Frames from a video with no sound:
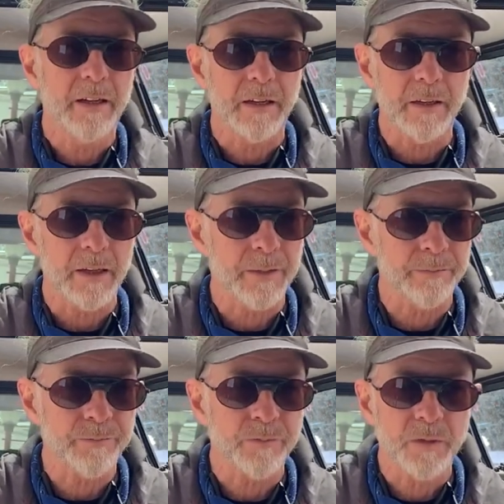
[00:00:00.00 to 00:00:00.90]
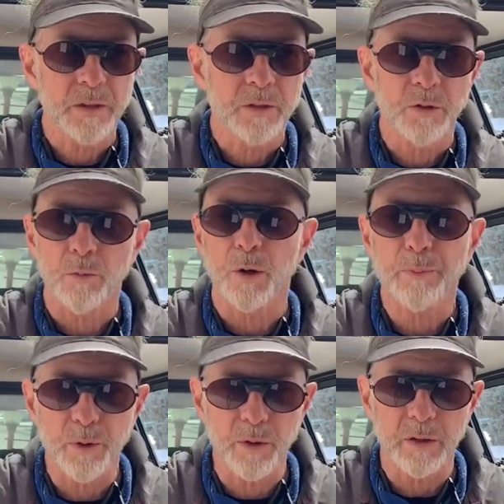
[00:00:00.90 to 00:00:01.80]
No more
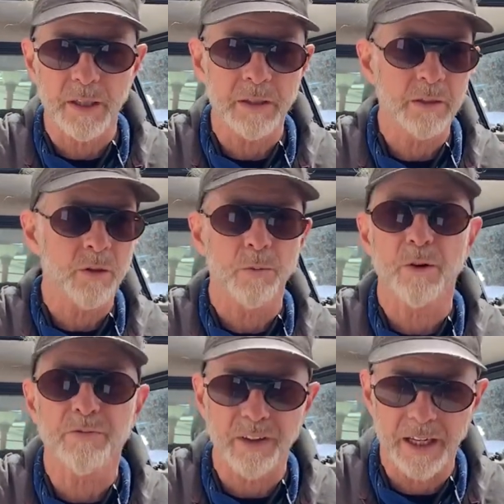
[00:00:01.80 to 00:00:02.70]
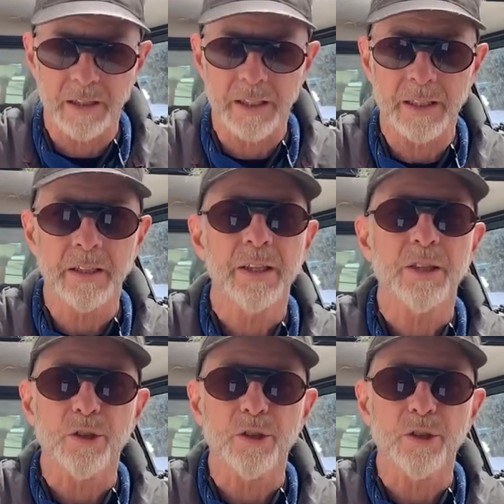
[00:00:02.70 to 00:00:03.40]
poodling, no more flailing.